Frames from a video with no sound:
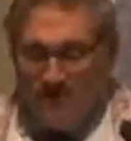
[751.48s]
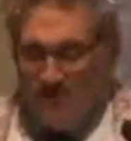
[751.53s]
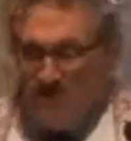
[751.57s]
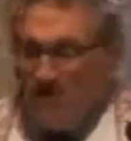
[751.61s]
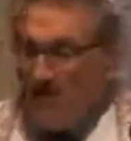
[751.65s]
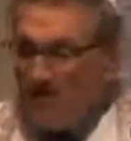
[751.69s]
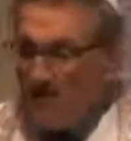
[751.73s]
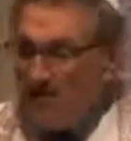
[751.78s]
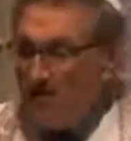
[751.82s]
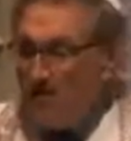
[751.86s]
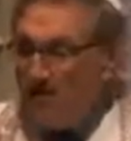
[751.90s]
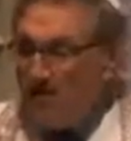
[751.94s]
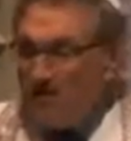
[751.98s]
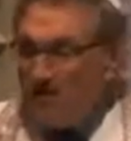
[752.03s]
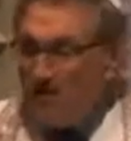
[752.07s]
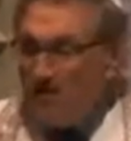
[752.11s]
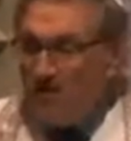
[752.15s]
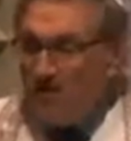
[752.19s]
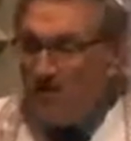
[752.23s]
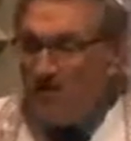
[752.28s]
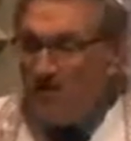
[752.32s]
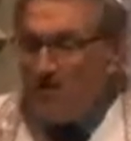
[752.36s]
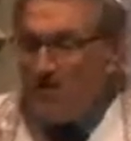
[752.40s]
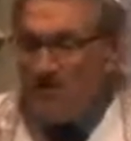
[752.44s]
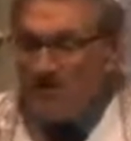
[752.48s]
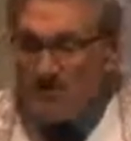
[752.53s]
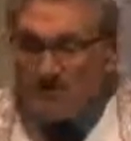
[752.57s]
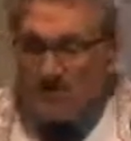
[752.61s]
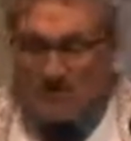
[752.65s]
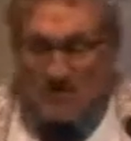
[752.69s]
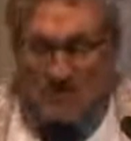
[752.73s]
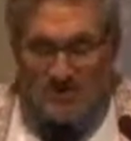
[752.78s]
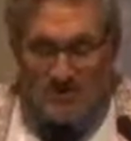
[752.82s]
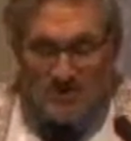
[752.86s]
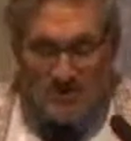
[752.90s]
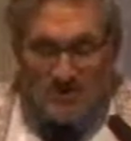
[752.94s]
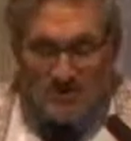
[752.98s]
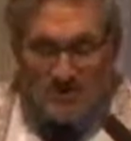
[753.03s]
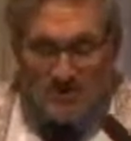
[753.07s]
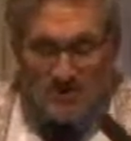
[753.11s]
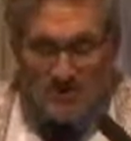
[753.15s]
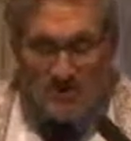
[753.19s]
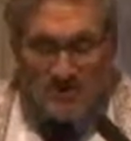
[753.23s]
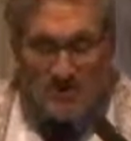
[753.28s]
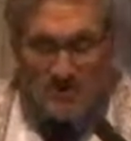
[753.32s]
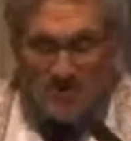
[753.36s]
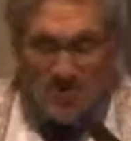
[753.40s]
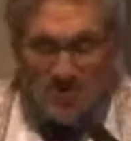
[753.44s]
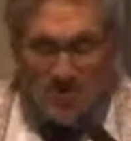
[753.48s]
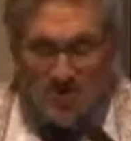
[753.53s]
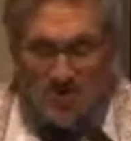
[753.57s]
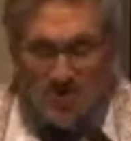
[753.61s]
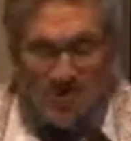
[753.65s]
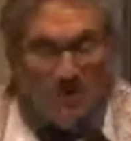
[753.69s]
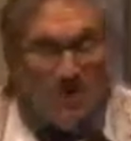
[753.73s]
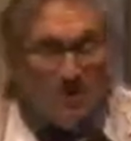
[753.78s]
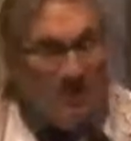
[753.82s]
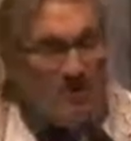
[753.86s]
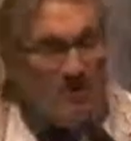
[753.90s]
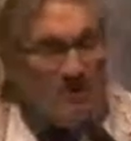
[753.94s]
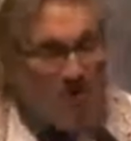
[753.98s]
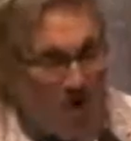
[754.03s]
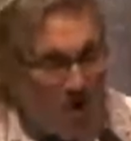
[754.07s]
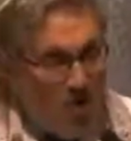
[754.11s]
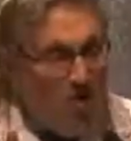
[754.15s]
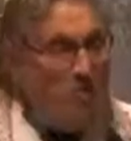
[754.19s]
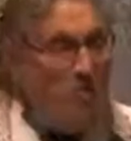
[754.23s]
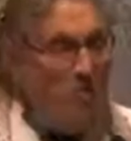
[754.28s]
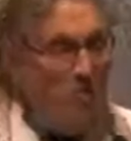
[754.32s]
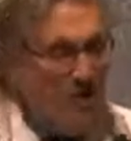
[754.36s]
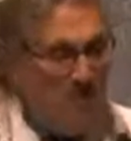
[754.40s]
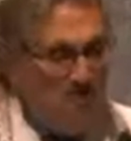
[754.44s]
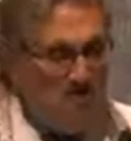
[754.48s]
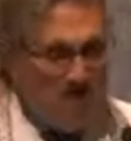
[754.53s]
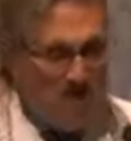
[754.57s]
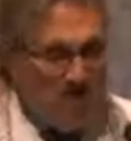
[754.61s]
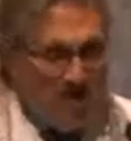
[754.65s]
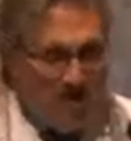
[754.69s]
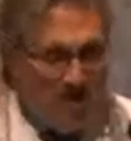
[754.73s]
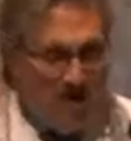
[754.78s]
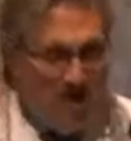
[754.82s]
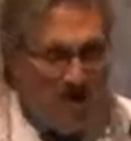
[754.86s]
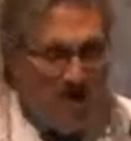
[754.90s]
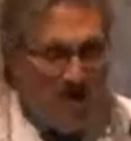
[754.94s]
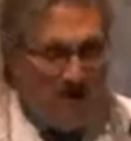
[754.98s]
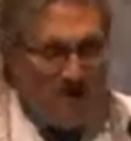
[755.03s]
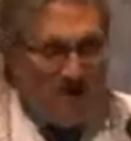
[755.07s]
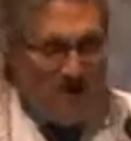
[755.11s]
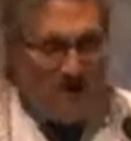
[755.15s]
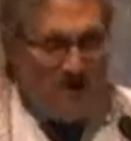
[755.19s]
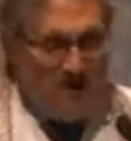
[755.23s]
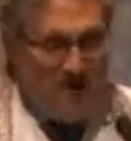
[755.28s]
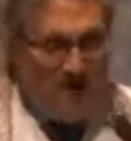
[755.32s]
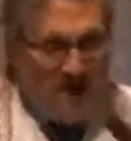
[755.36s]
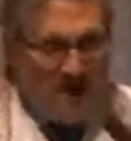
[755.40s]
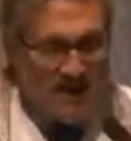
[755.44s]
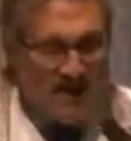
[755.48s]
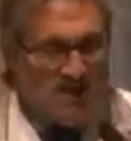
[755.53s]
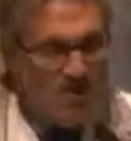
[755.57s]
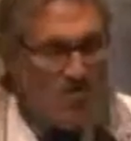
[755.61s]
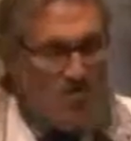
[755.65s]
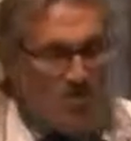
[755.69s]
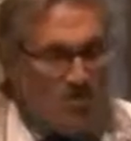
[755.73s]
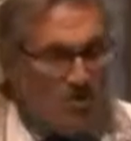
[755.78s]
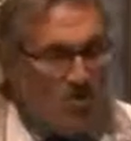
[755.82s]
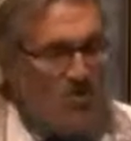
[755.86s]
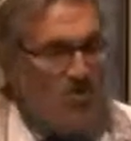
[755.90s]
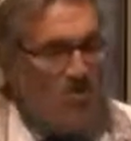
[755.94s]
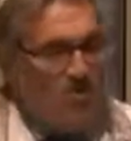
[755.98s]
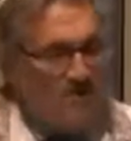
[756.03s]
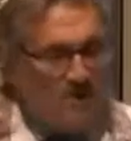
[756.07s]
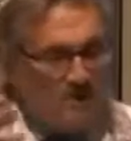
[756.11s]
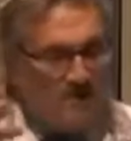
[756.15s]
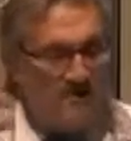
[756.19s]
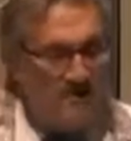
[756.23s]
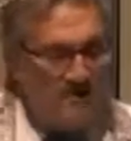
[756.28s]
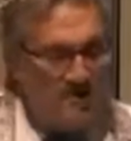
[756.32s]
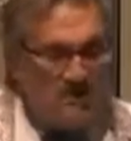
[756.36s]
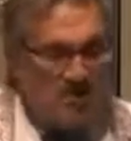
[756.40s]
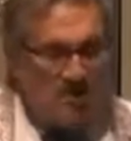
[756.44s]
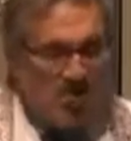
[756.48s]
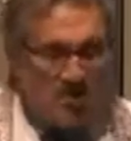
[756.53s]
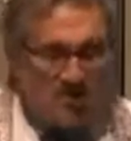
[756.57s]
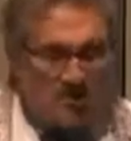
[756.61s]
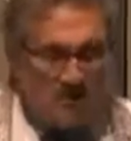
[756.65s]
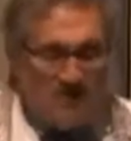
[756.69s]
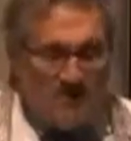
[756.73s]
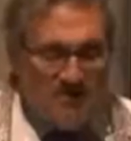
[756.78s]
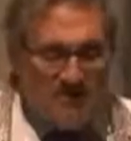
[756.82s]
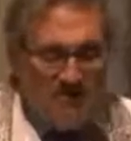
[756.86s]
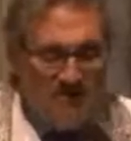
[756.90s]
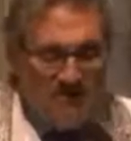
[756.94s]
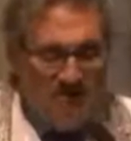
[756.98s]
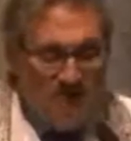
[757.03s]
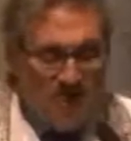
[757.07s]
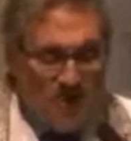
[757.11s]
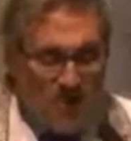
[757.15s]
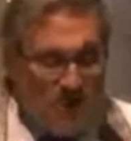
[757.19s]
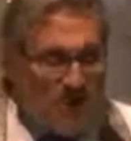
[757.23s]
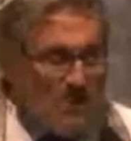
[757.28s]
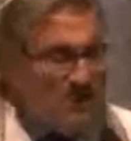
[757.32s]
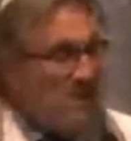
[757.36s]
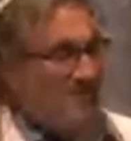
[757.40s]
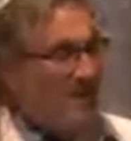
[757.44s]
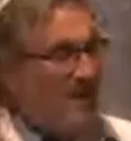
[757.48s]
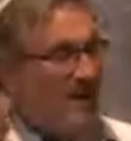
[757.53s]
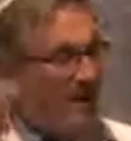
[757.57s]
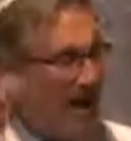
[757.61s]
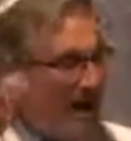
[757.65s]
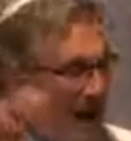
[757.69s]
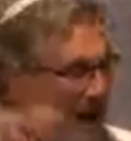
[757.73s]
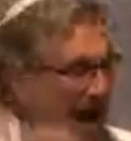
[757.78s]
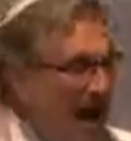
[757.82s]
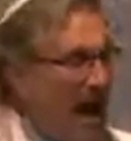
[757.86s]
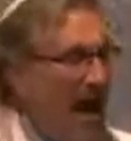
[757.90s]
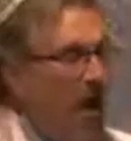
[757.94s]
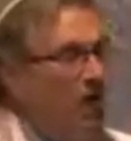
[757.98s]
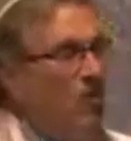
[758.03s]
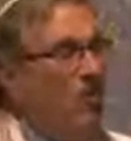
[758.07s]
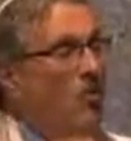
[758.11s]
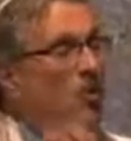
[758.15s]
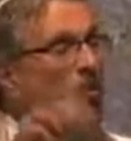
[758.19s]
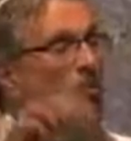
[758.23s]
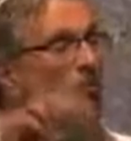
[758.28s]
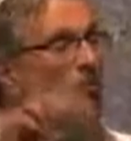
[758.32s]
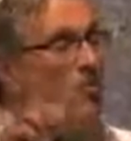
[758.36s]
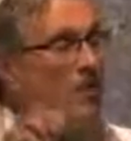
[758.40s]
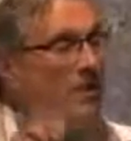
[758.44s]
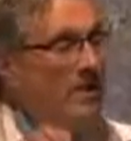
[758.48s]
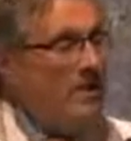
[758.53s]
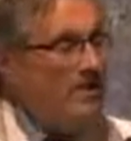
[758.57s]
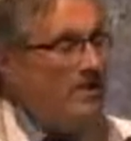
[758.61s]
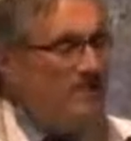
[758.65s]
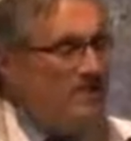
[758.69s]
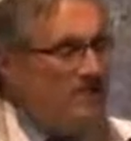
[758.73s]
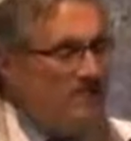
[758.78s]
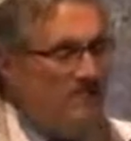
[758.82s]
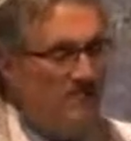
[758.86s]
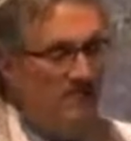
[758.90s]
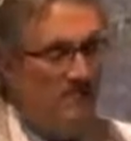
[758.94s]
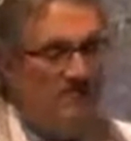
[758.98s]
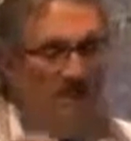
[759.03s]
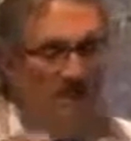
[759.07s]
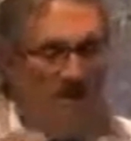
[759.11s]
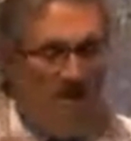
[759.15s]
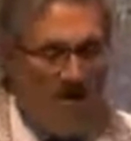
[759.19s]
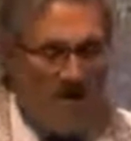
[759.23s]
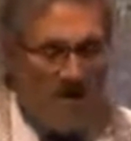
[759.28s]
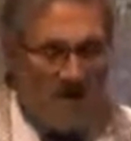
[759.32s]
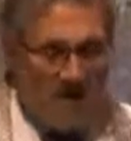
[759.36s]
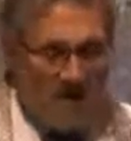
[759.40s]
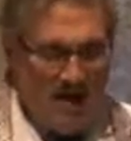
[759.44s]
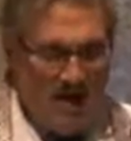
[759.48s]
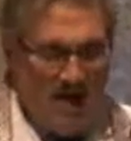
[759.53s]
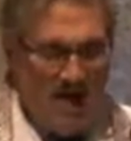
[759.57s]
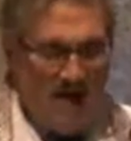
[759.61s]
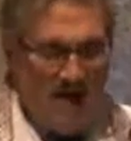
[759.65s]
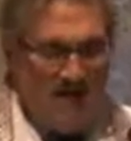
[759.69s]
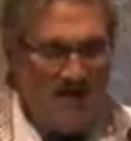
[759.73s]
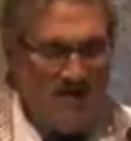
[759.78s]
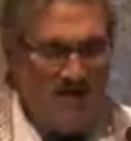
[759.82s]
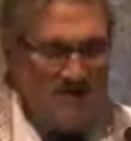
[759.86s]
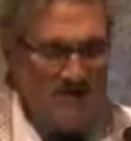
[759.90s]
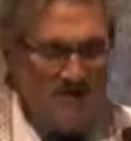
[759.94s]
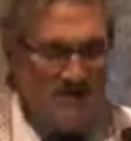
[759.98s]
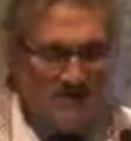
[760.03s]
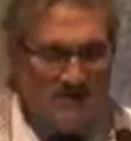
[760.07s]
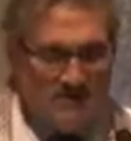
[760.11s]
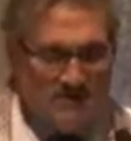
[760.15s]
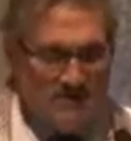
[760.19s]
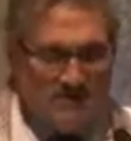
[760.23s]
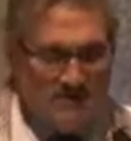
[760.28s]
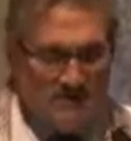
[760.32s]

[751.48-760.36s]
In other words, we can only prepare for the next world and the judgment that awaits by how we live our lives.